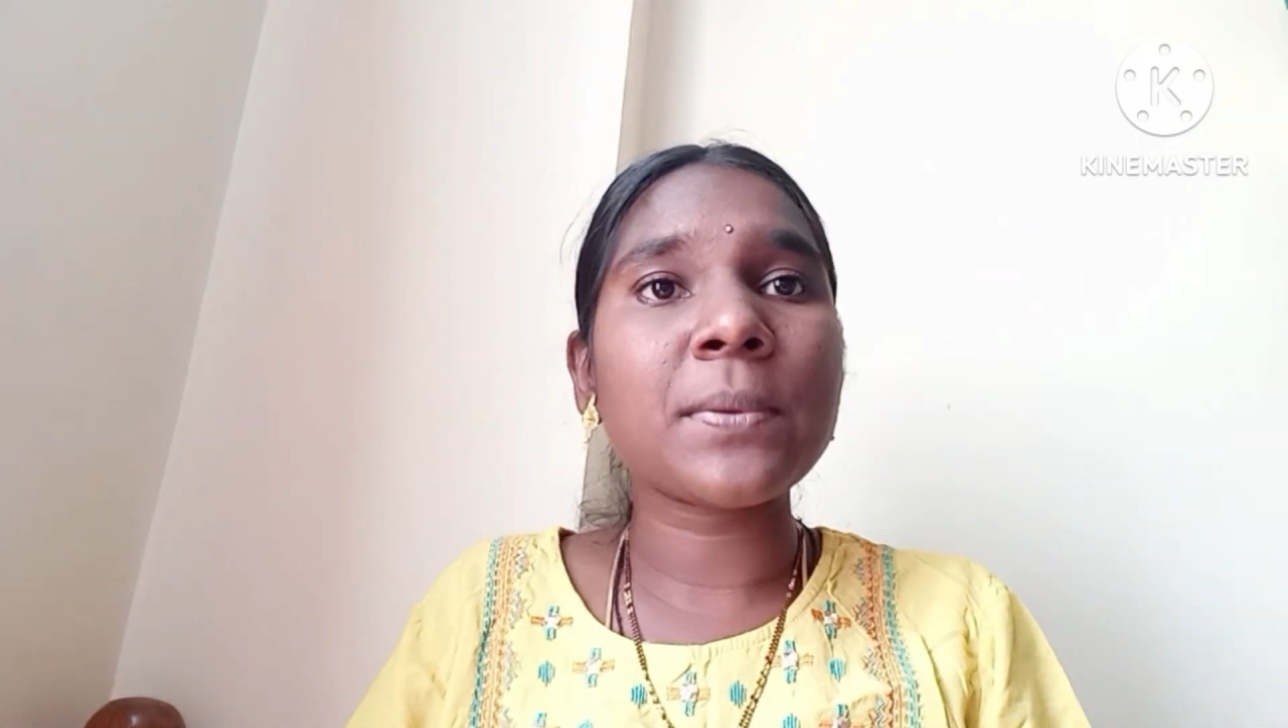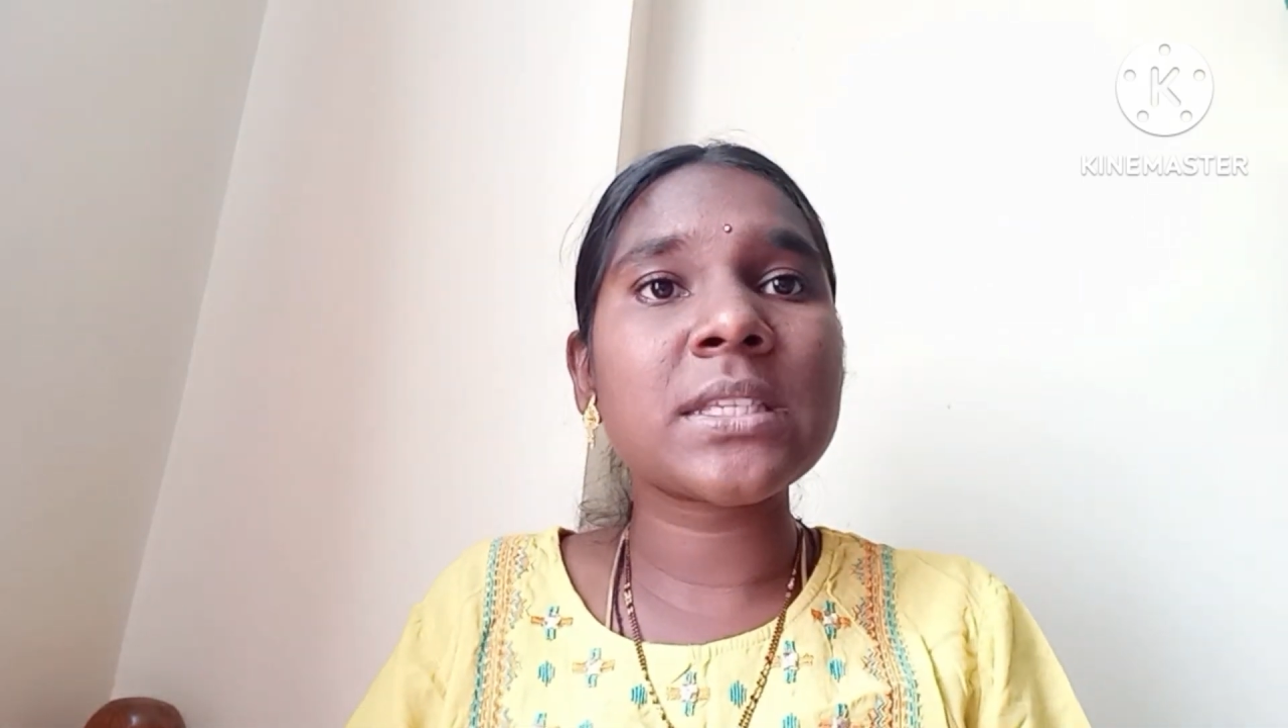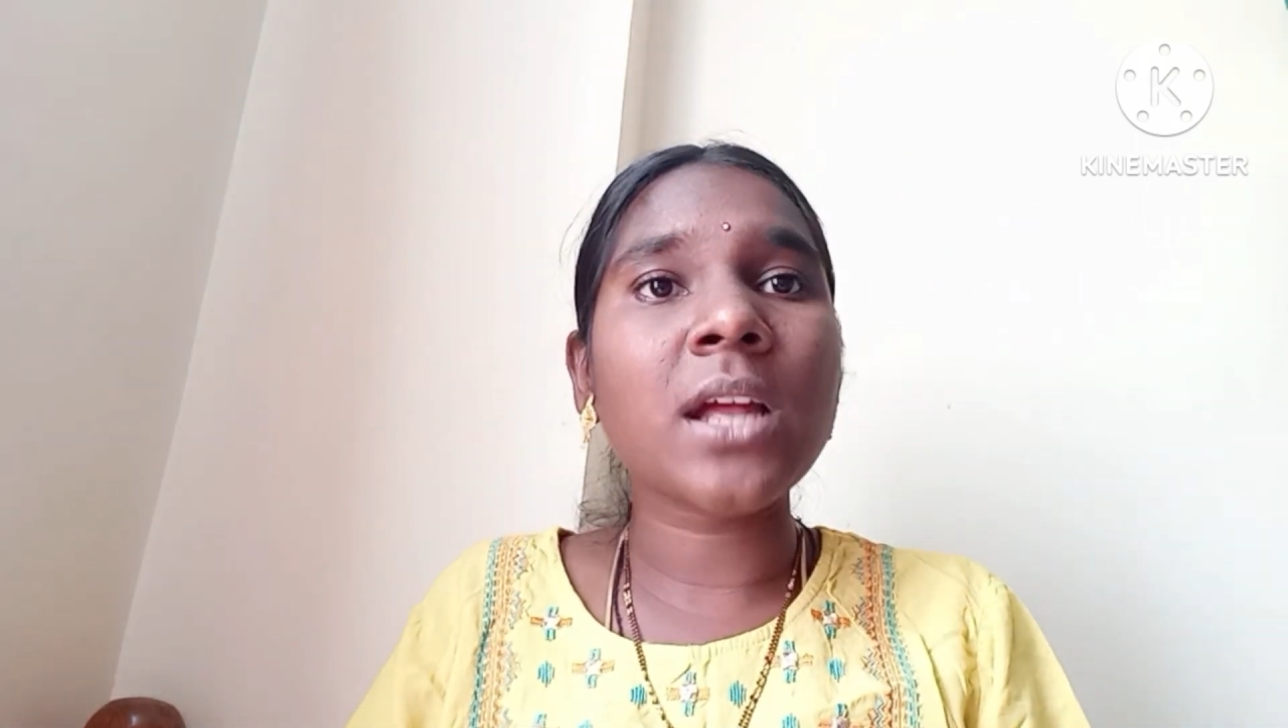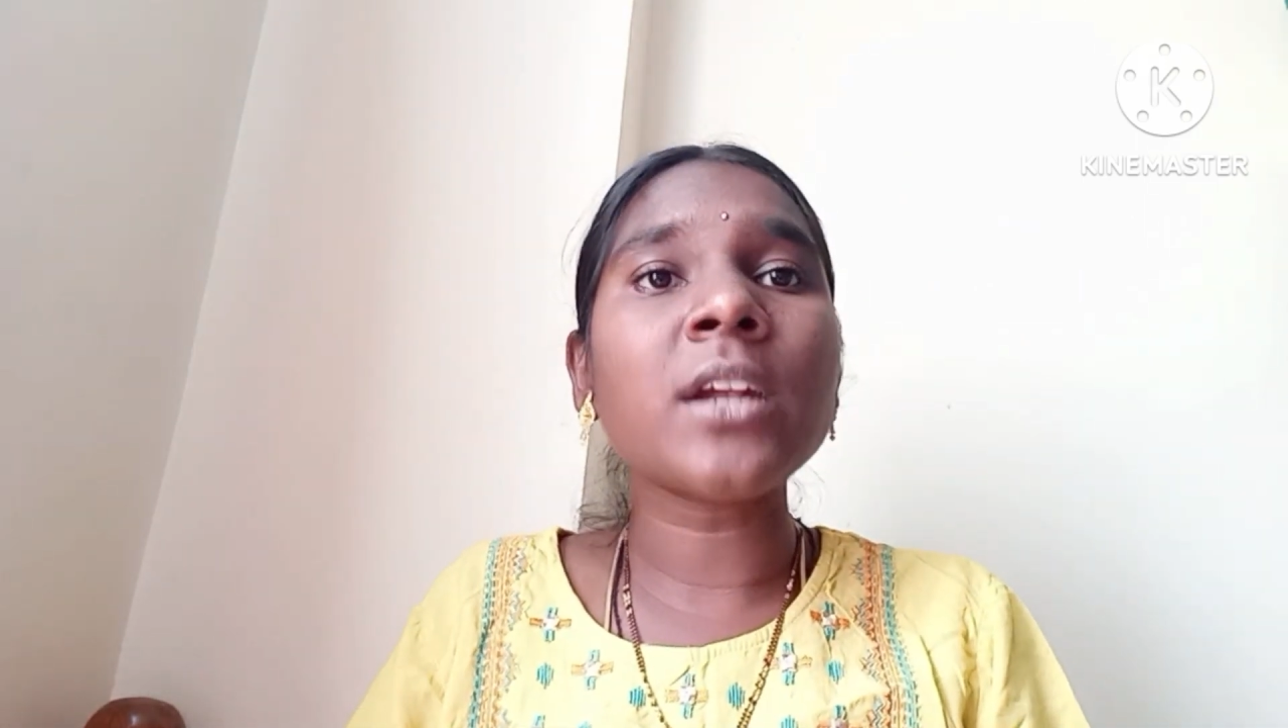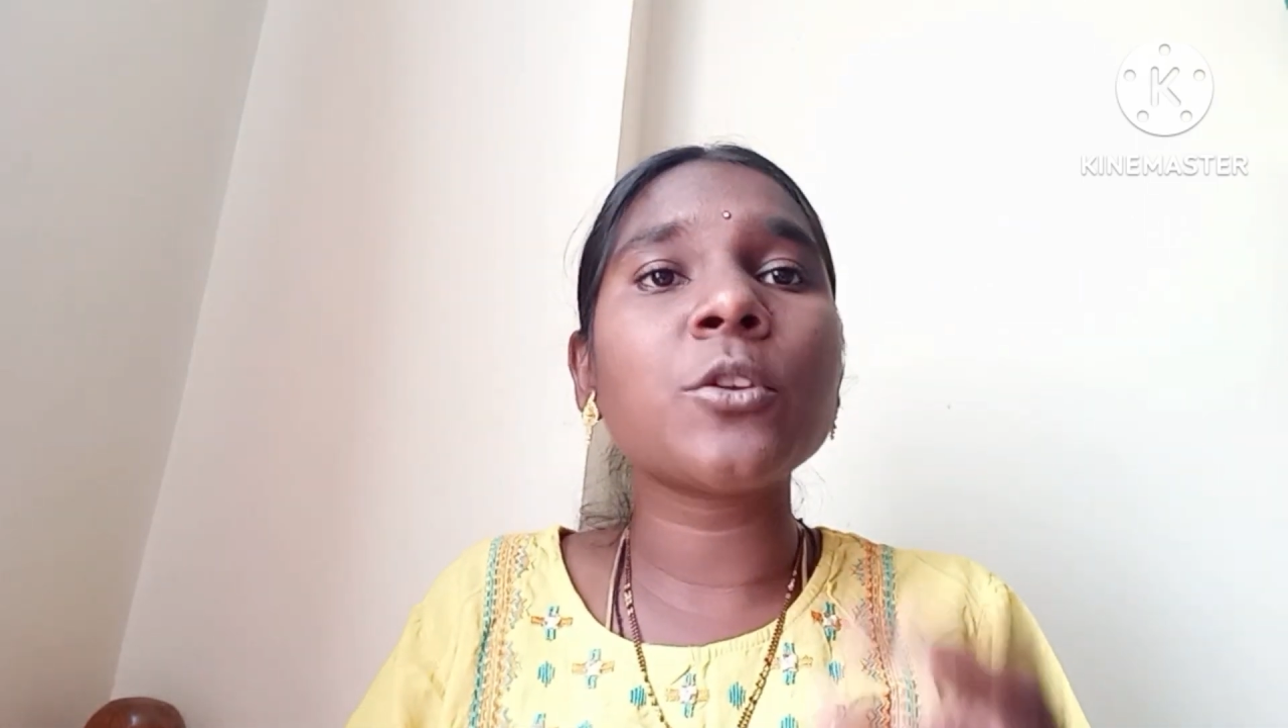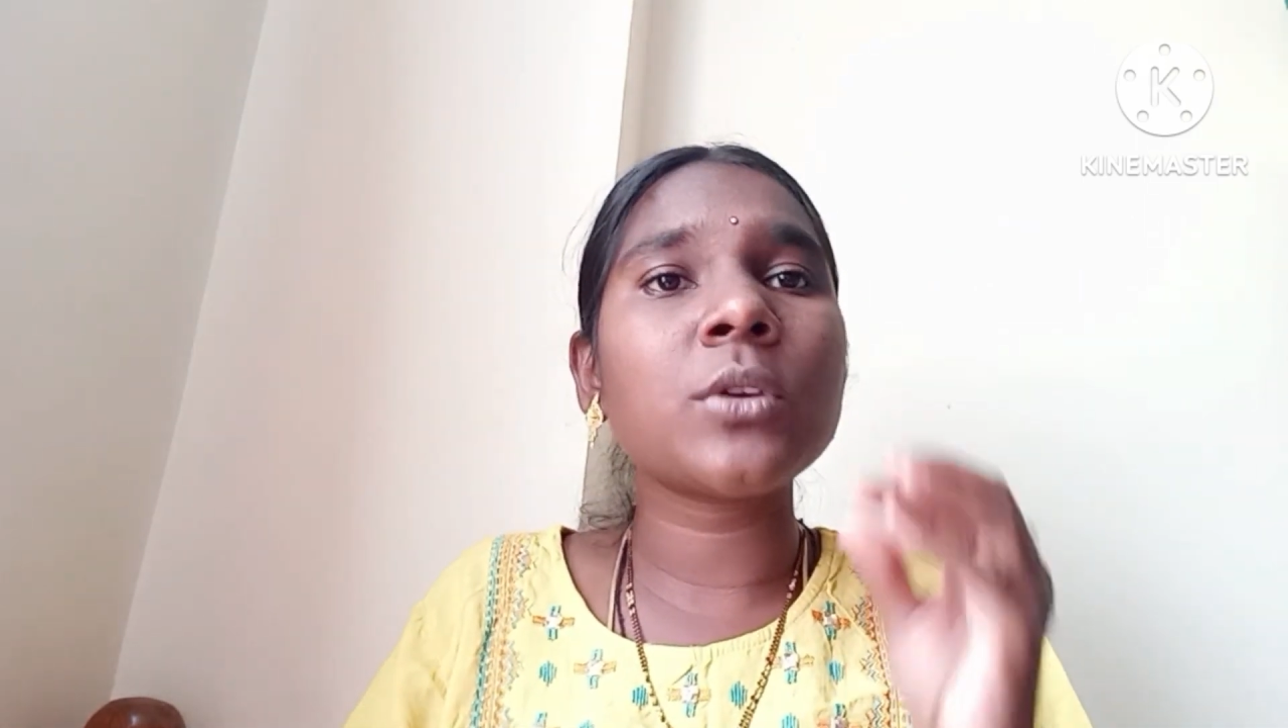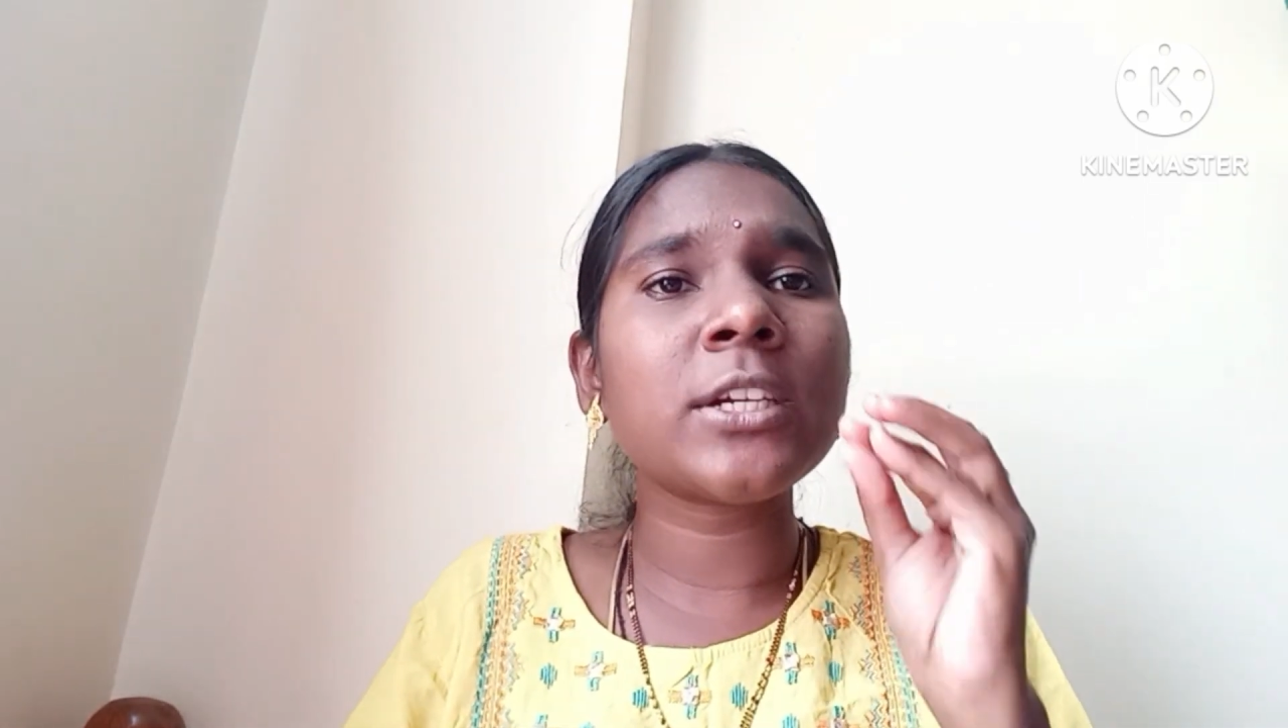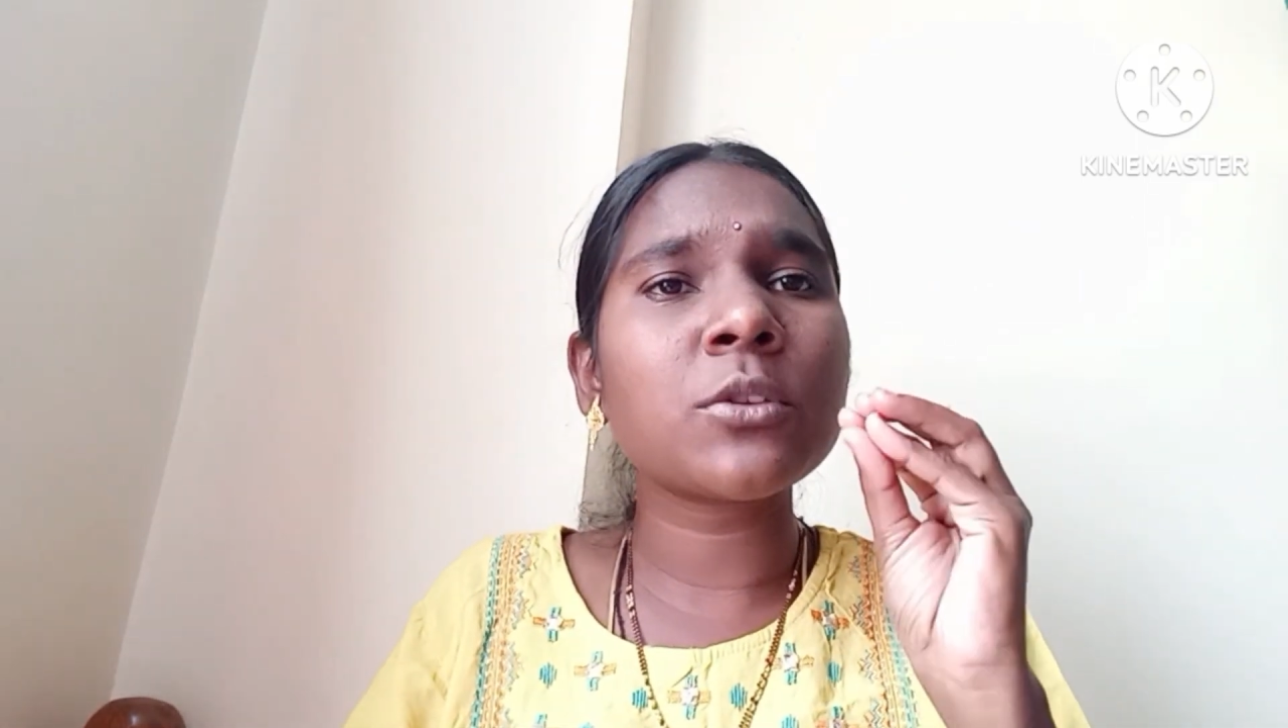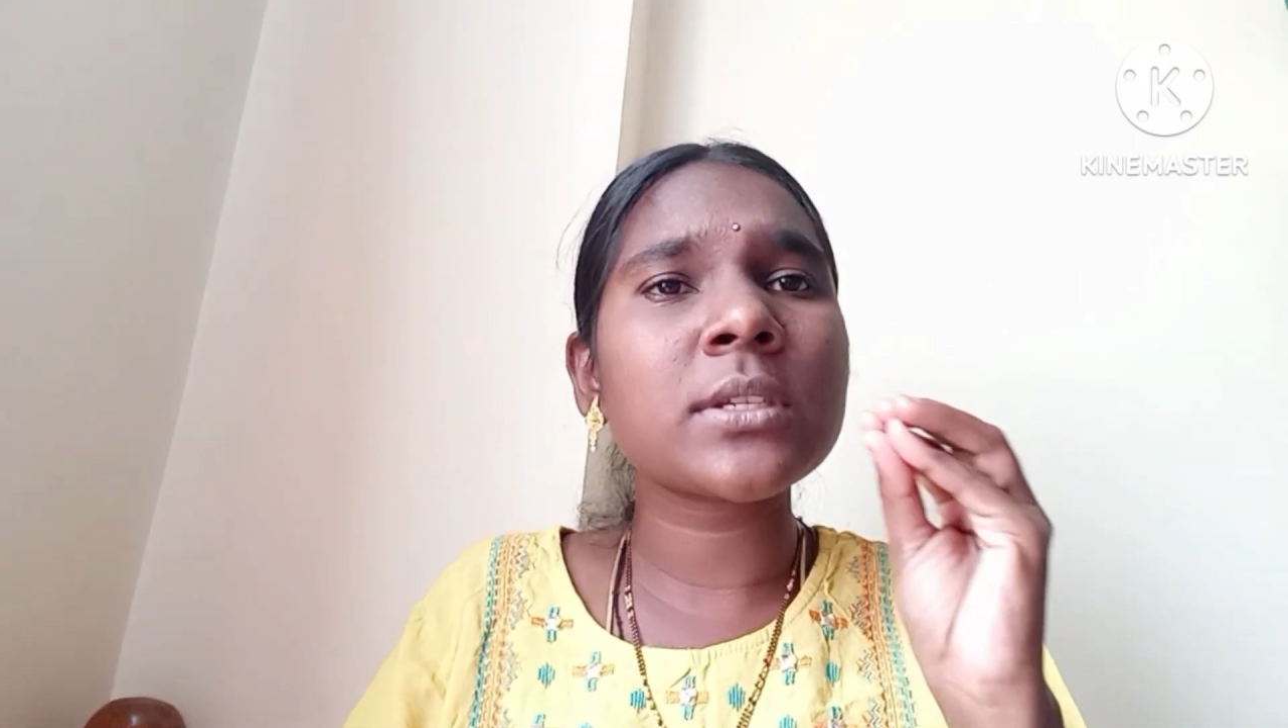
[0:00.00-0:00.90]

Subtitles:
is that you need to